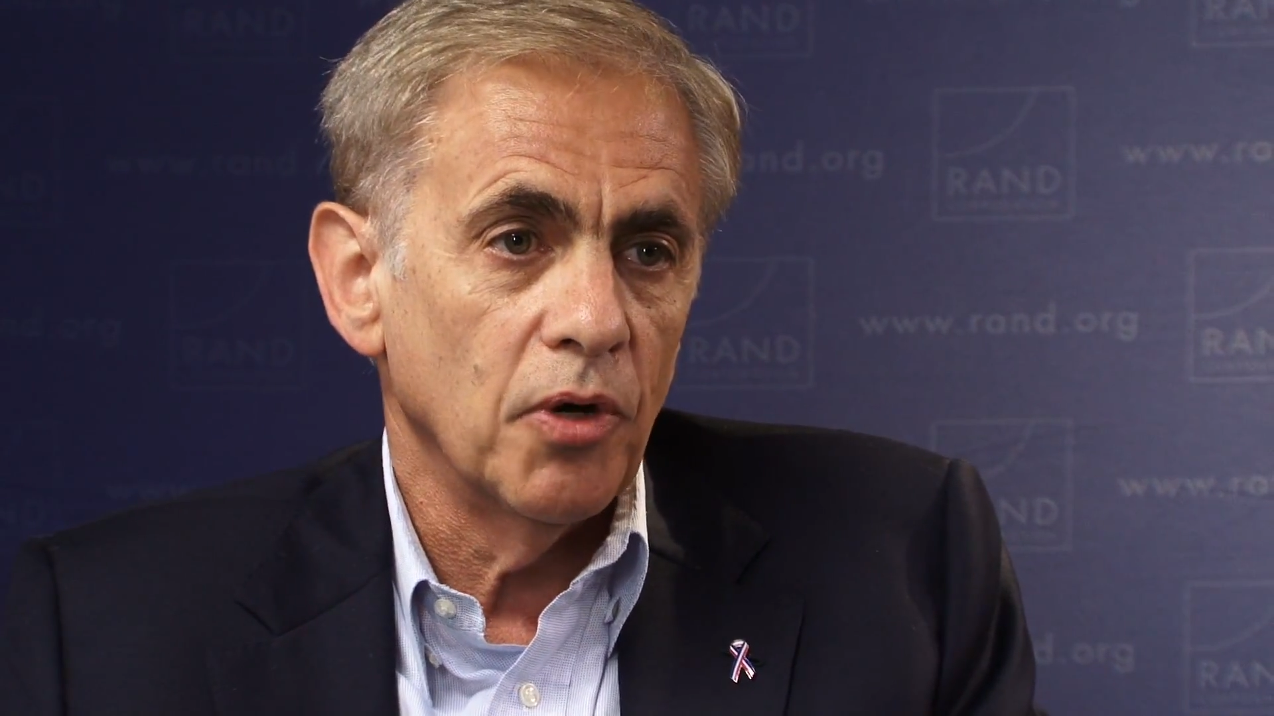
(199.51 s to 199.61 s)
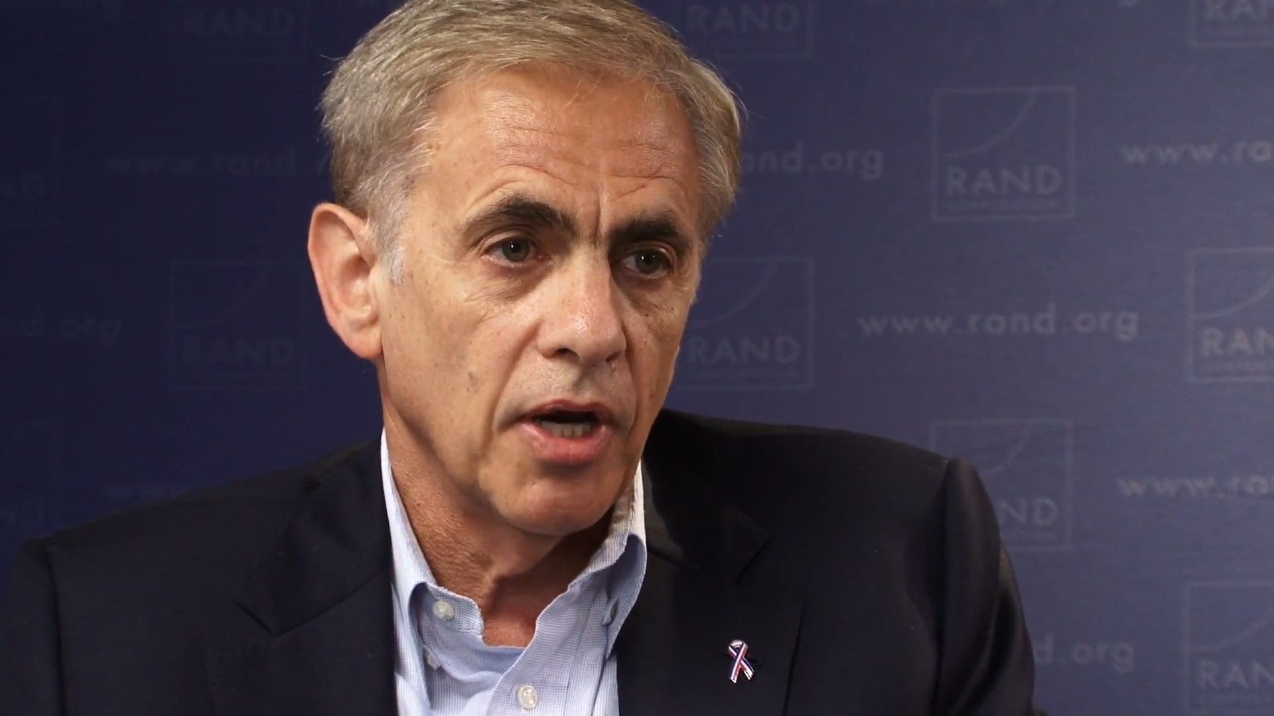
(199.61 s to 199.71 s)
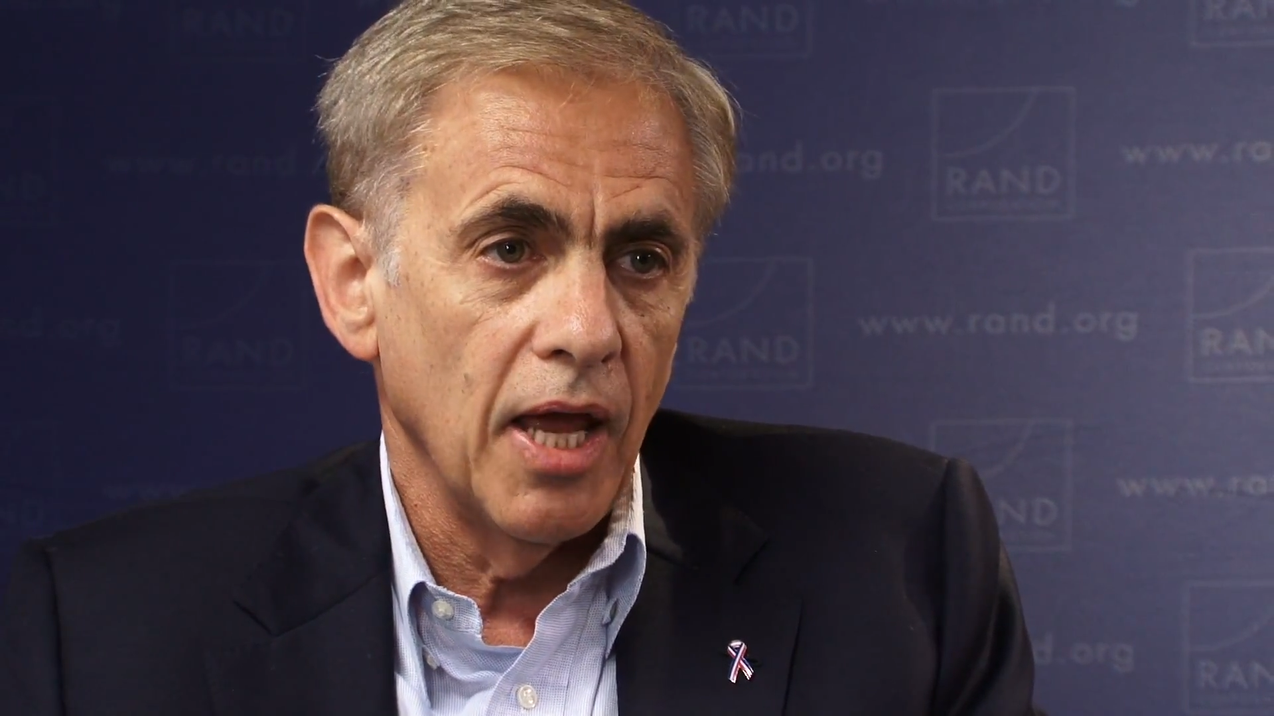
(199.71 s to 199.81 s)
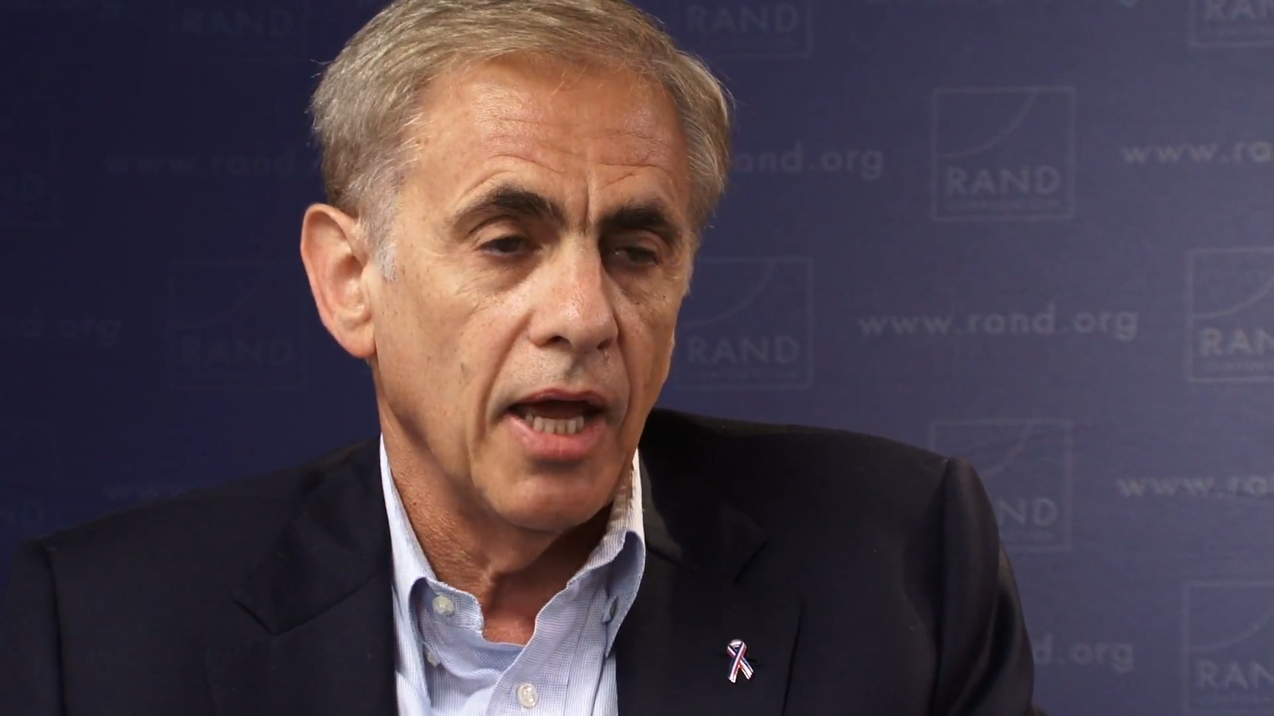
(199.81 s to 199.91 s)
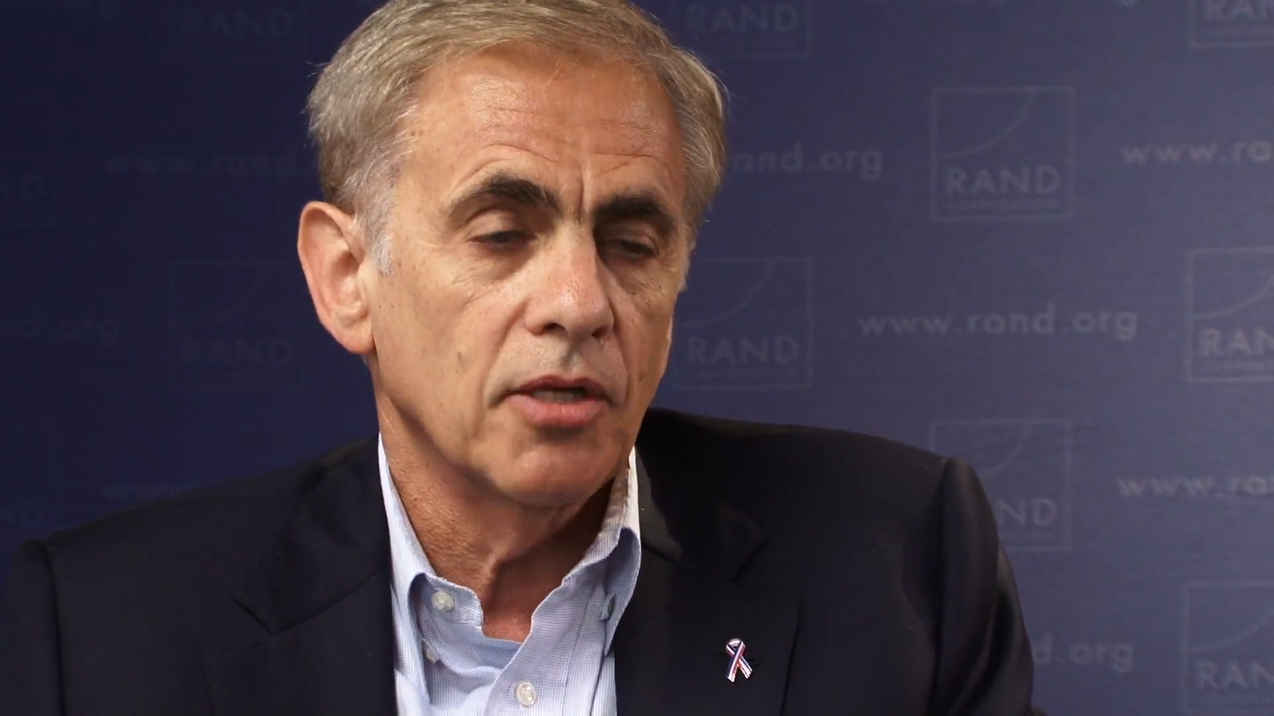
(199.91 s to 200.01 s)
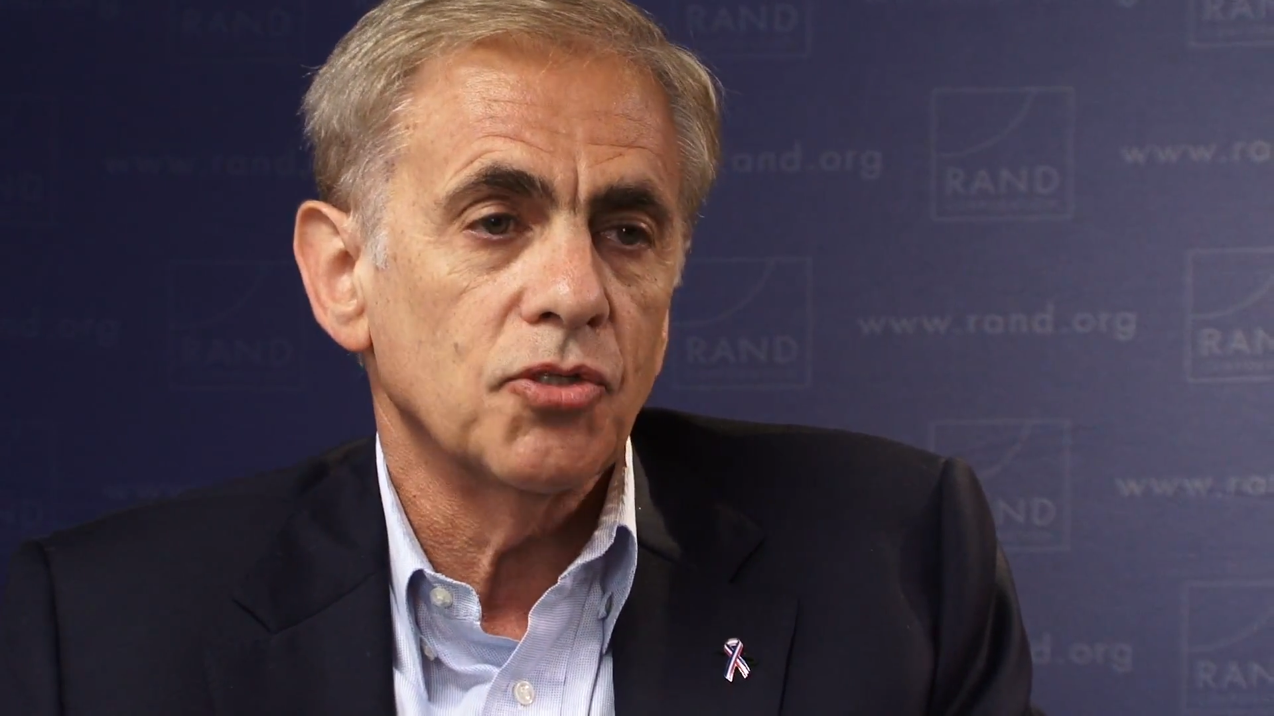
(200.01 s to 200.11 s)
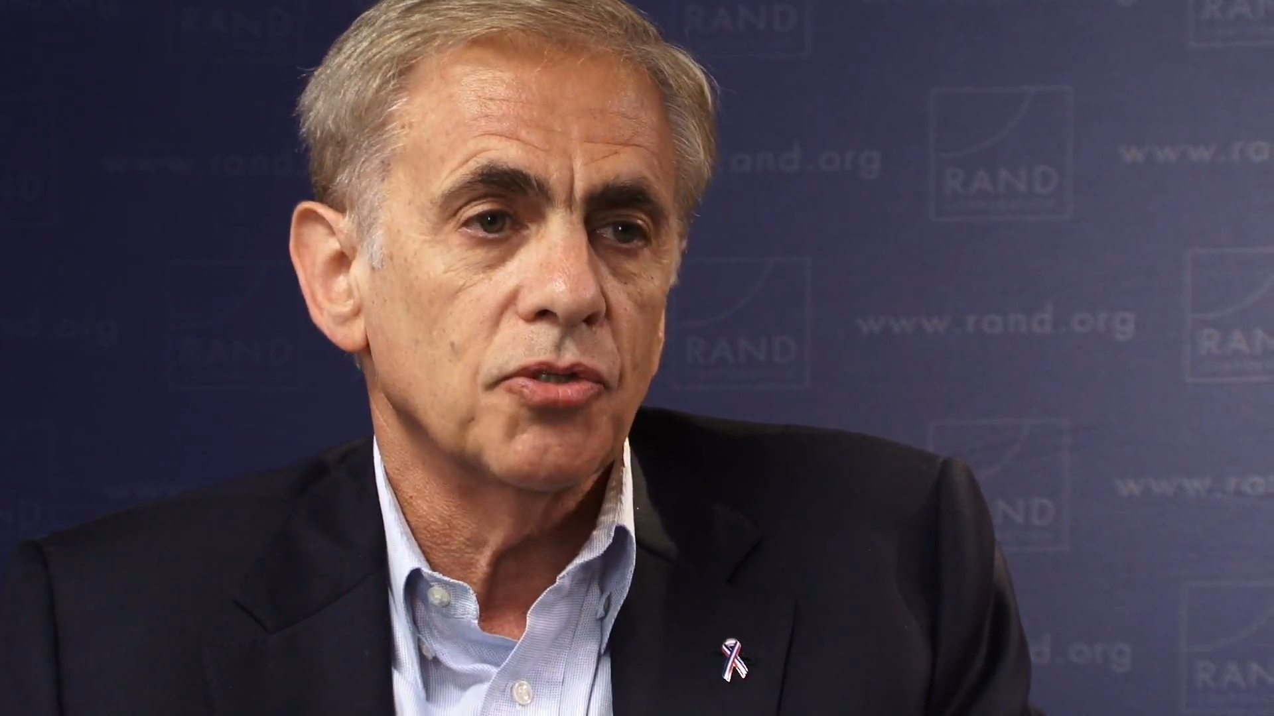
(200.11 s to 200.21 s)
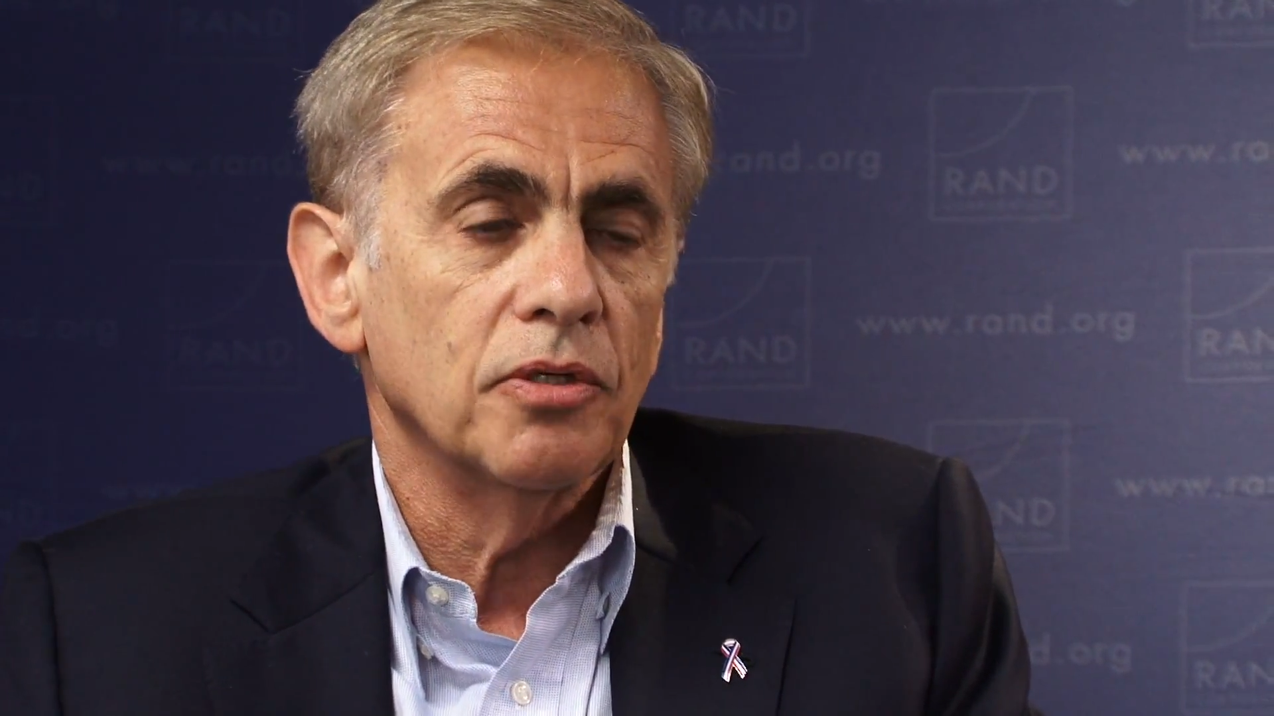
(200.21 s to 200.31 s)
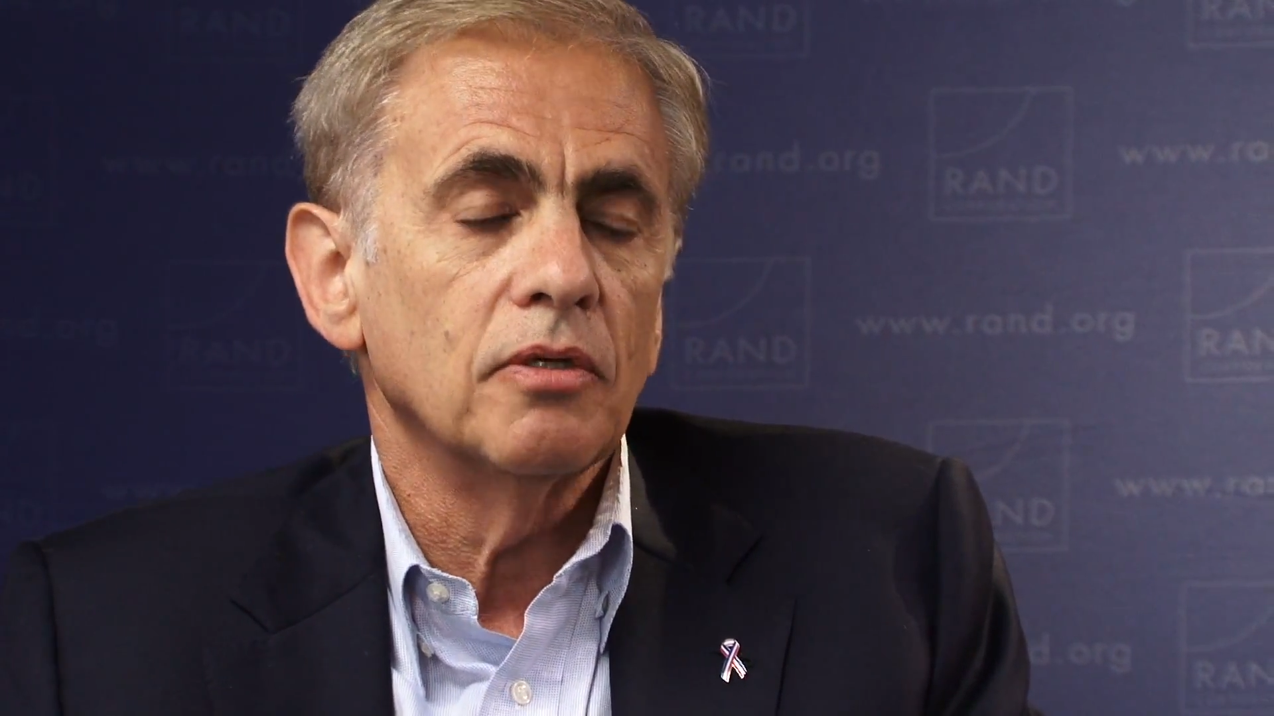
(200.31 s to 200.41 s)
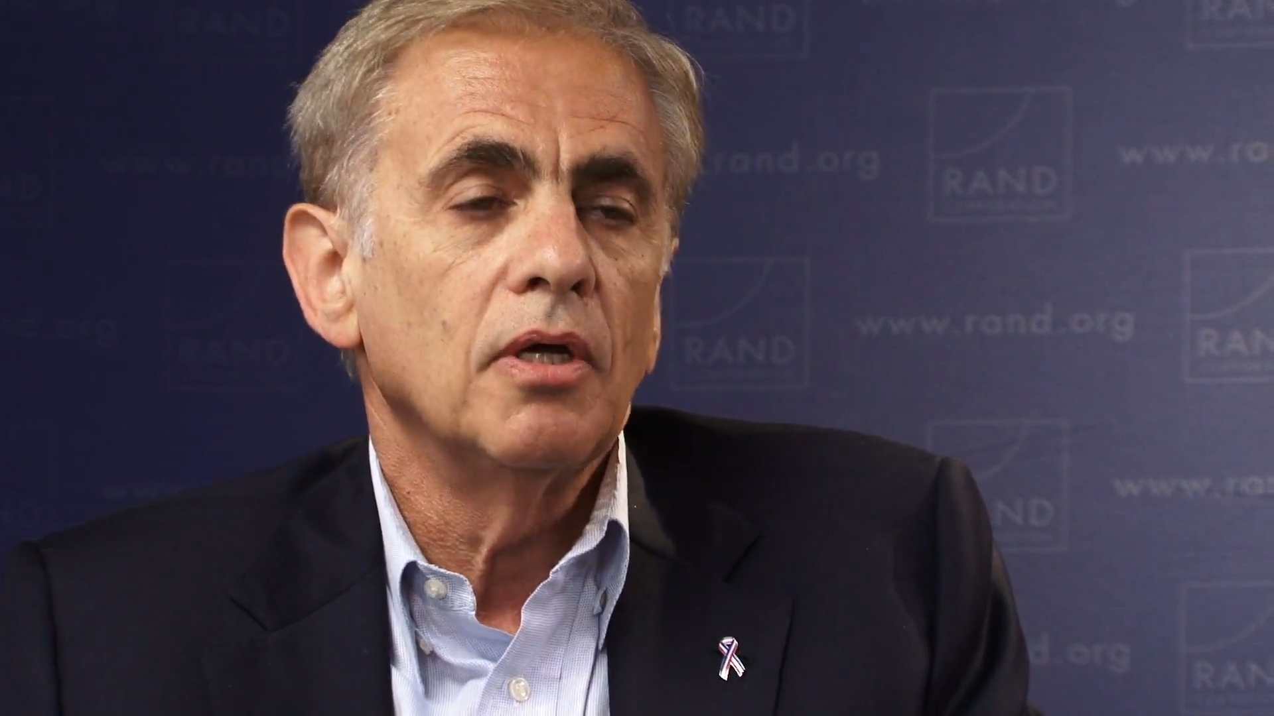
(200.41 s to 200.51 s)
or an
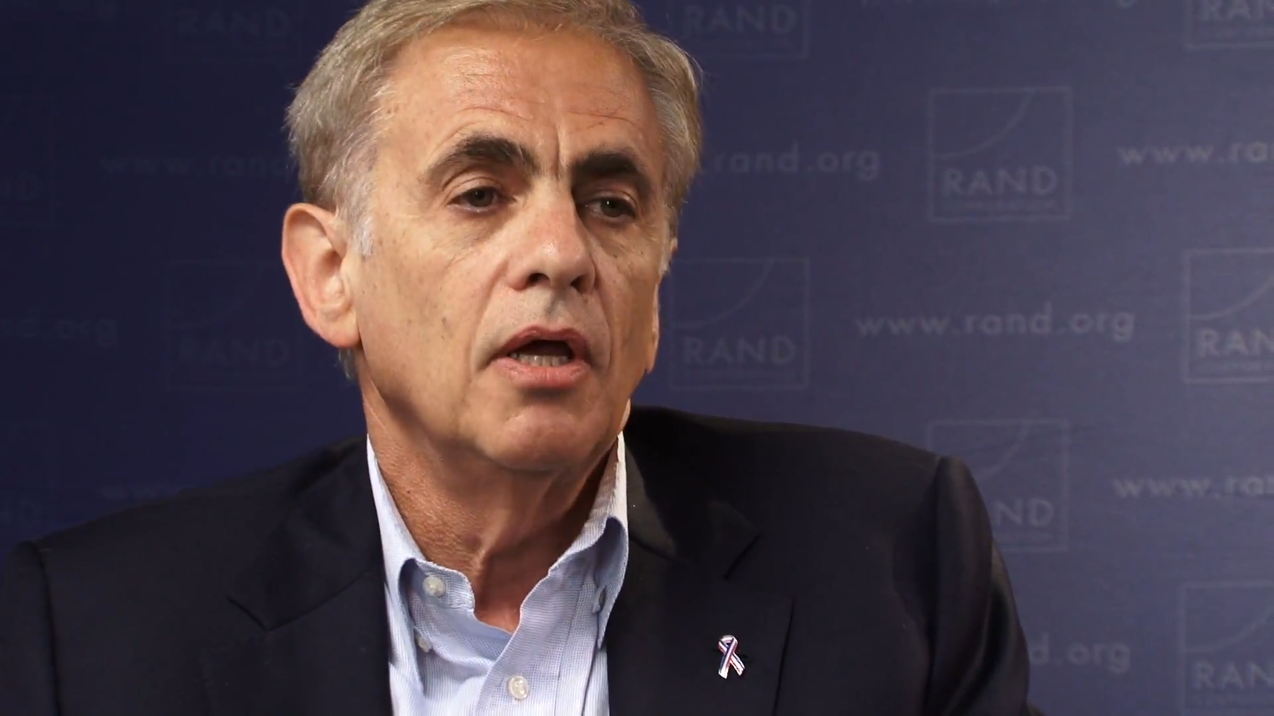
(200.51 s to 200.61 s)
answer